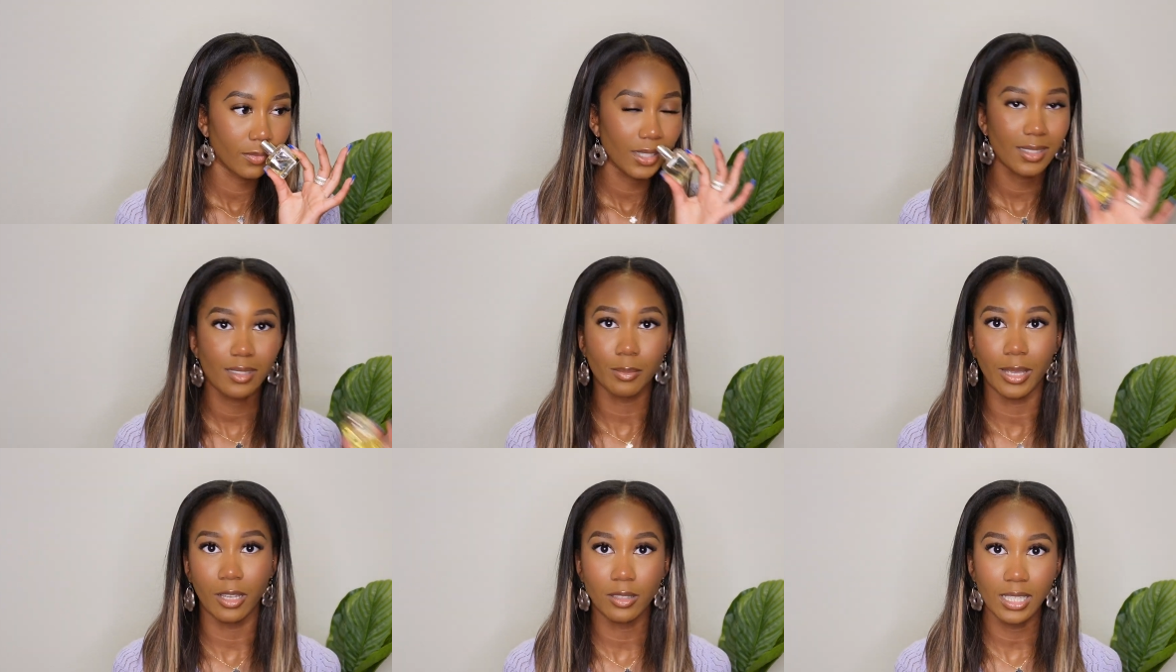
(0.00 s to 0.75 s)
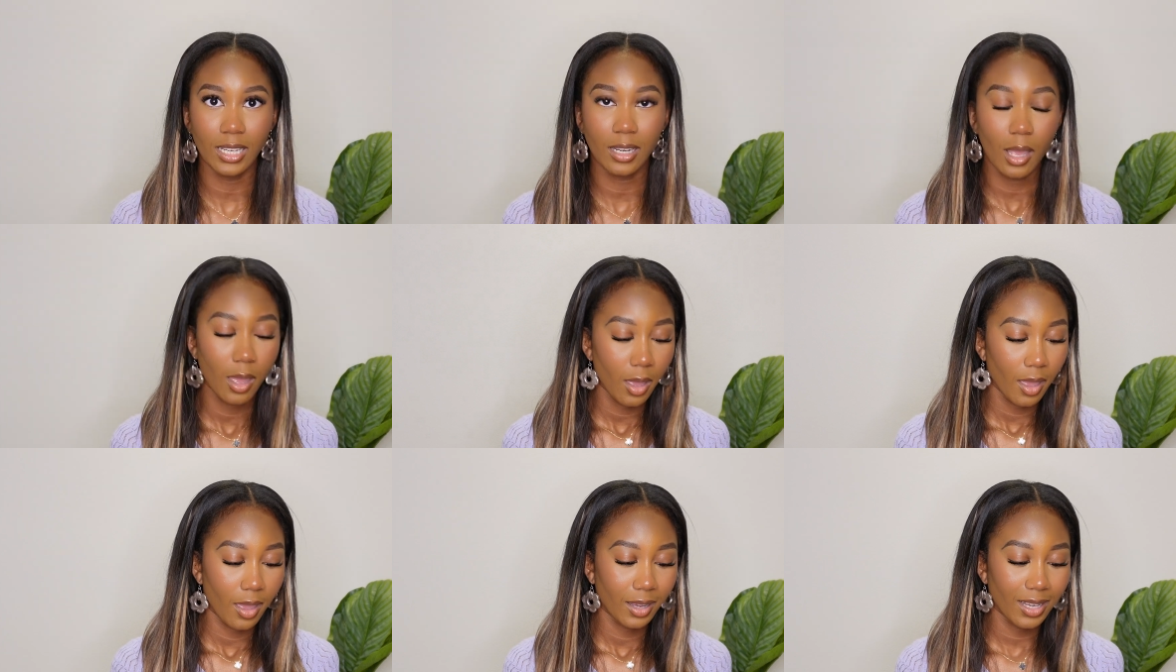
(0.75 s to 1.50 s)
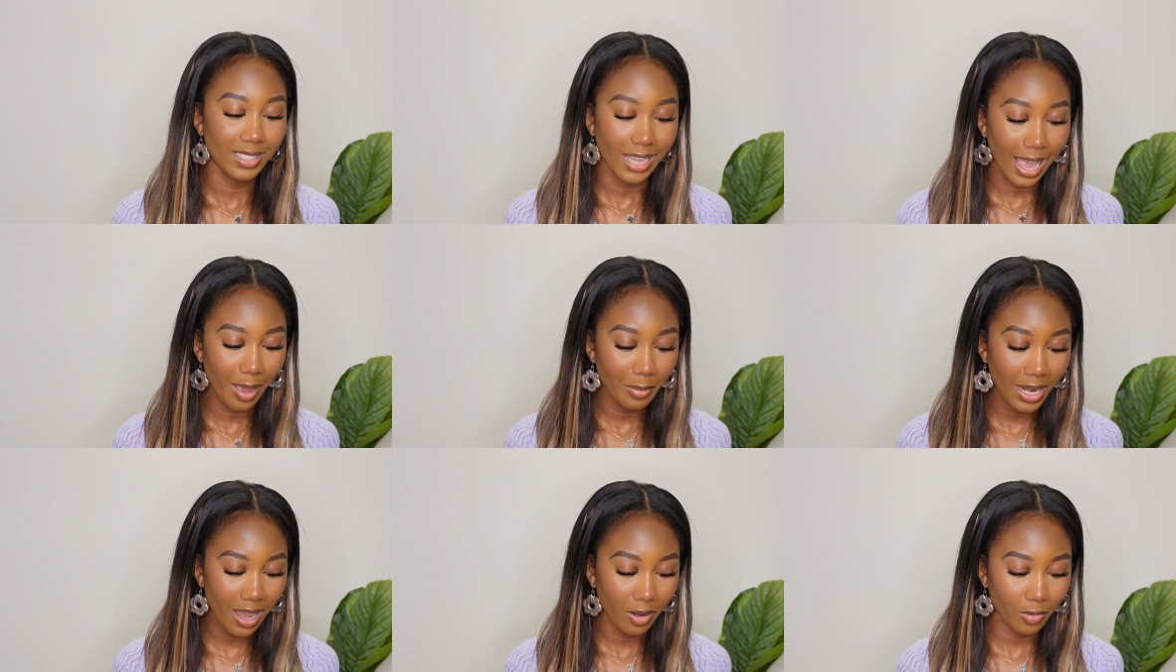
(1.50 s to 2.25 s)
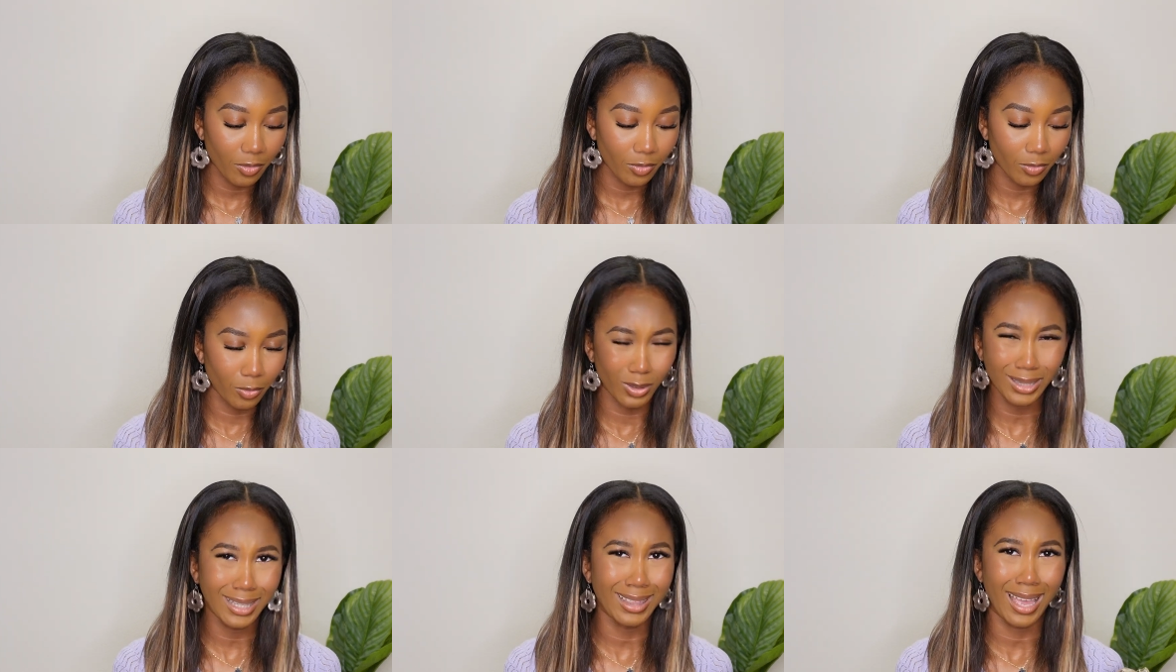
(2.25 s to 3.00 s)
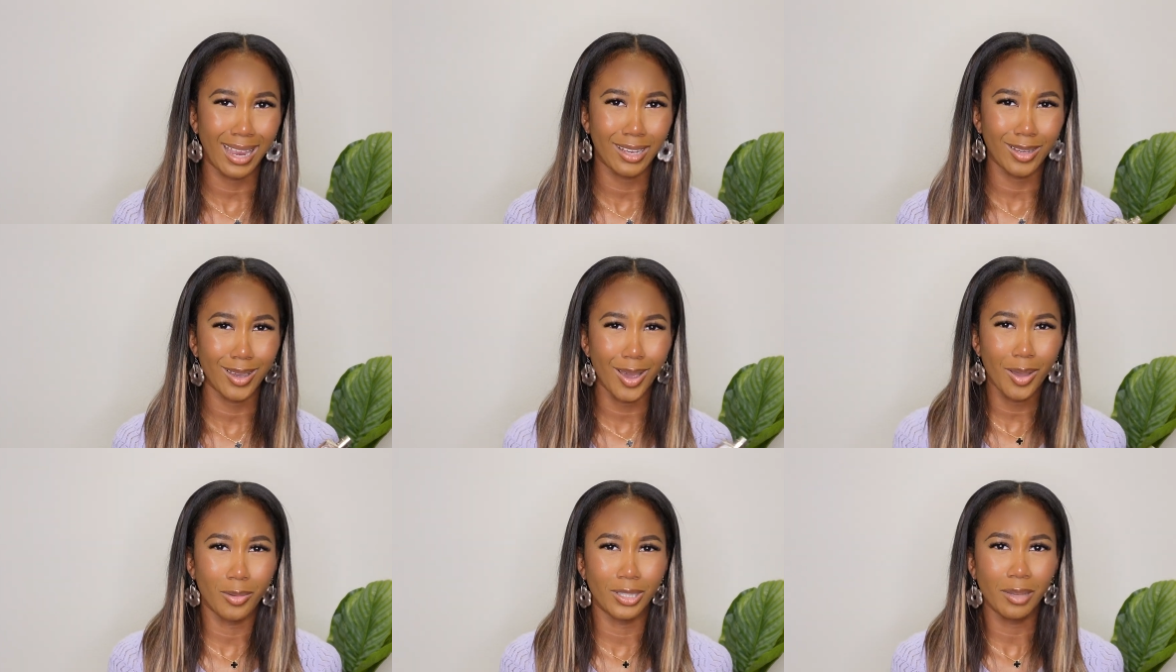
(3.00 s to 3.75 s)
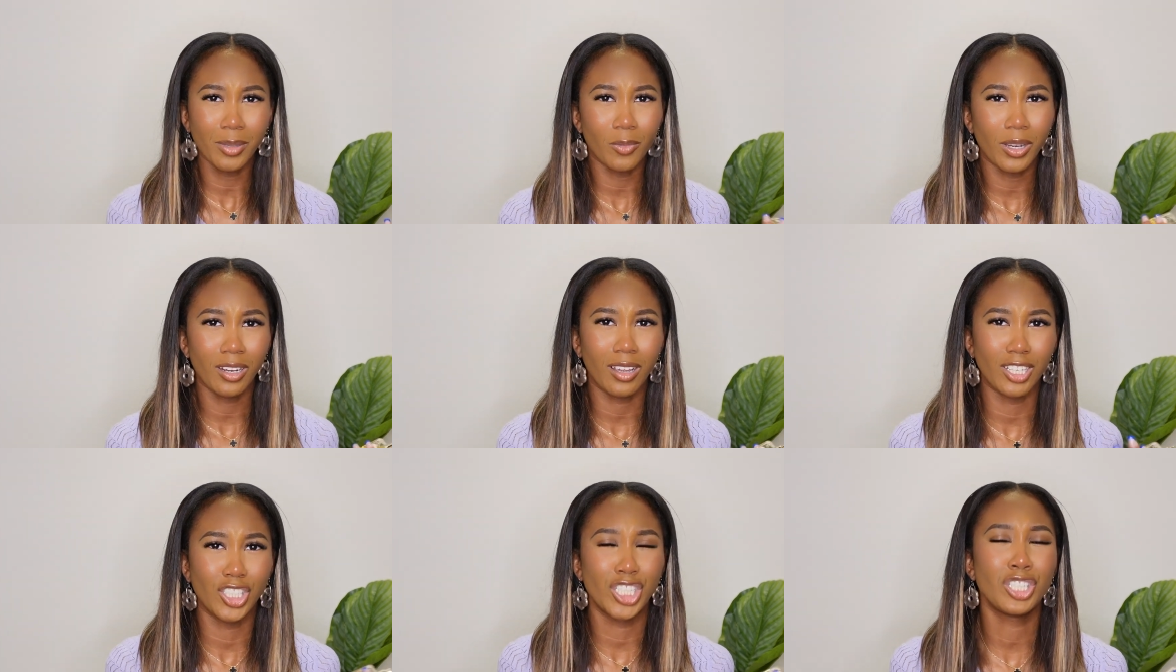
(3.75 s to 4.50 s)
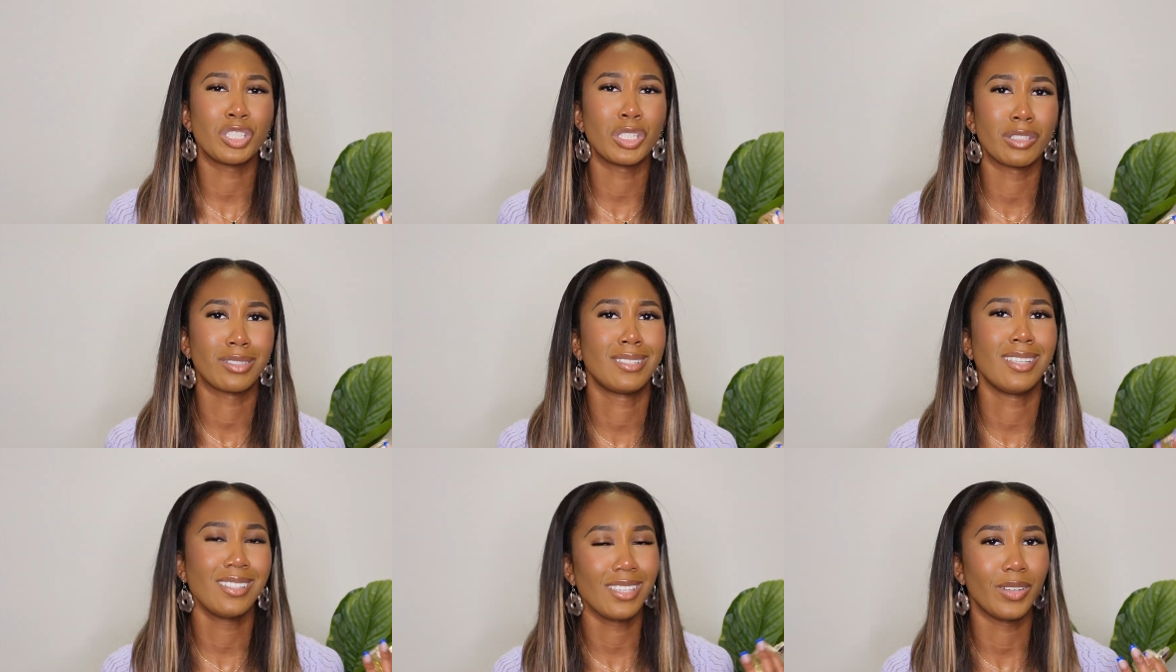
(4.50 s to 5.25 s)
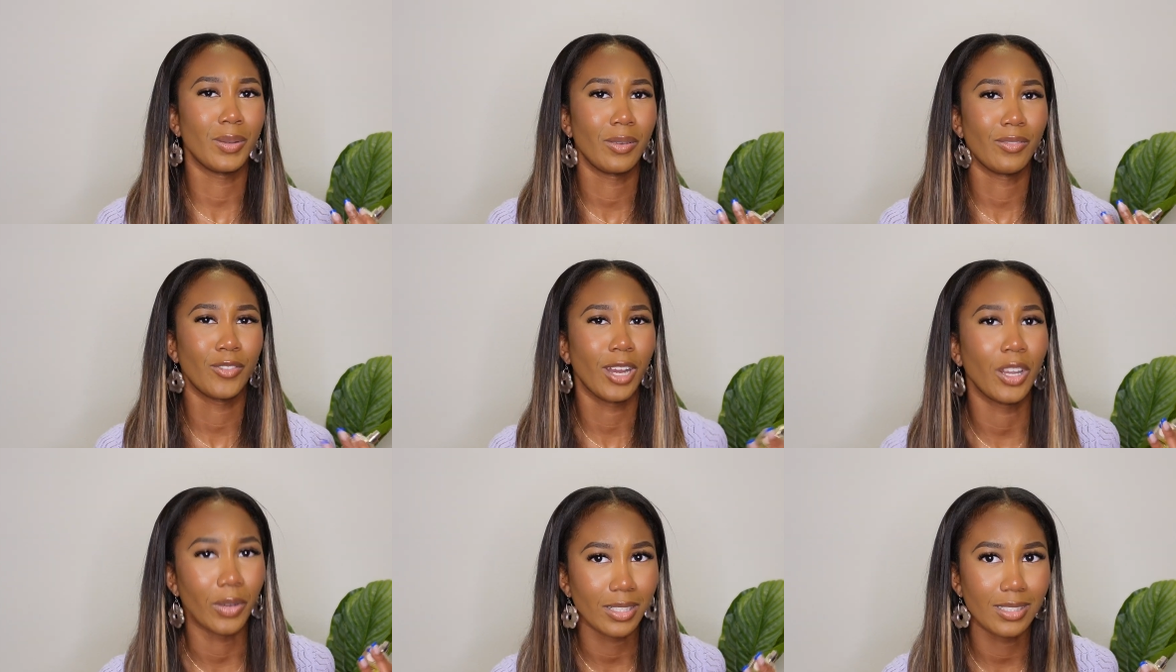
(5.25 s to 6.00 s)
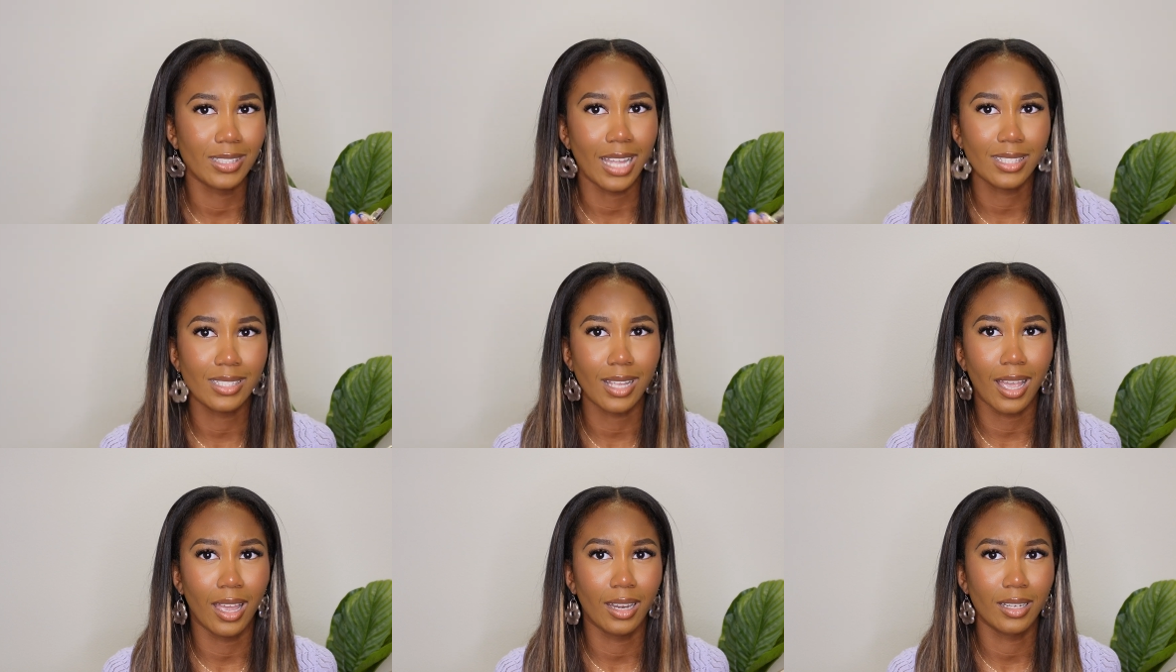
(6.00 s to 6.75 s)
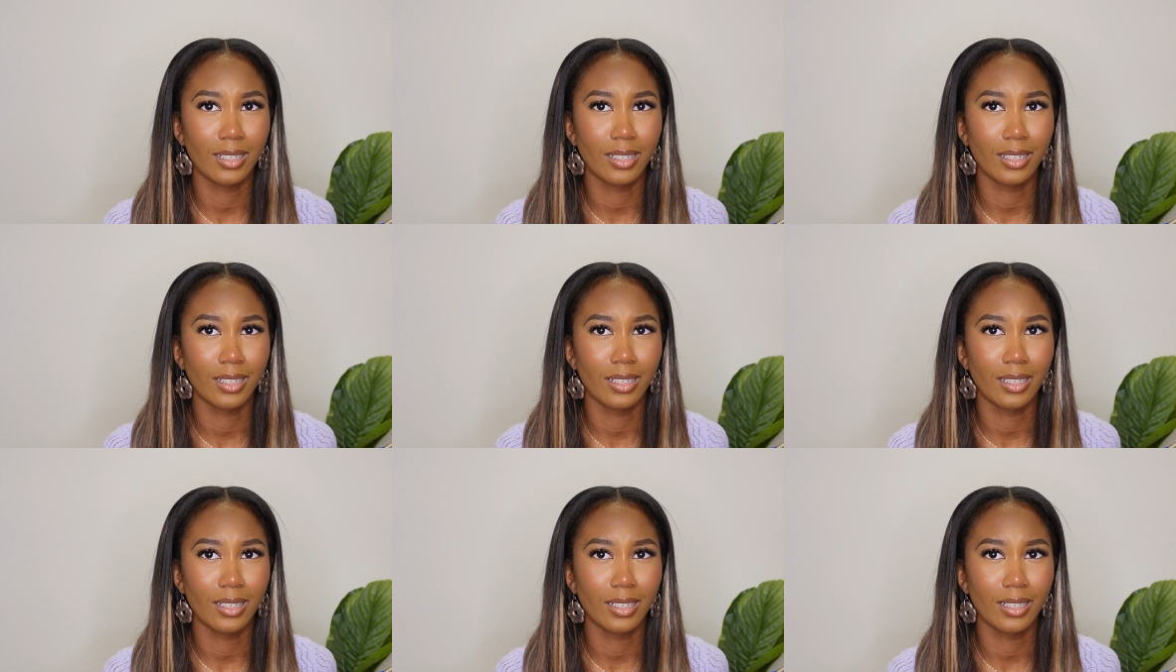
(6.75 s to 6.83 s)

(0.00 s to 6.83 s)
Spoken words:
smelled it because I'm not really like, oh, let me wear a ginger scented fragrance. That's not,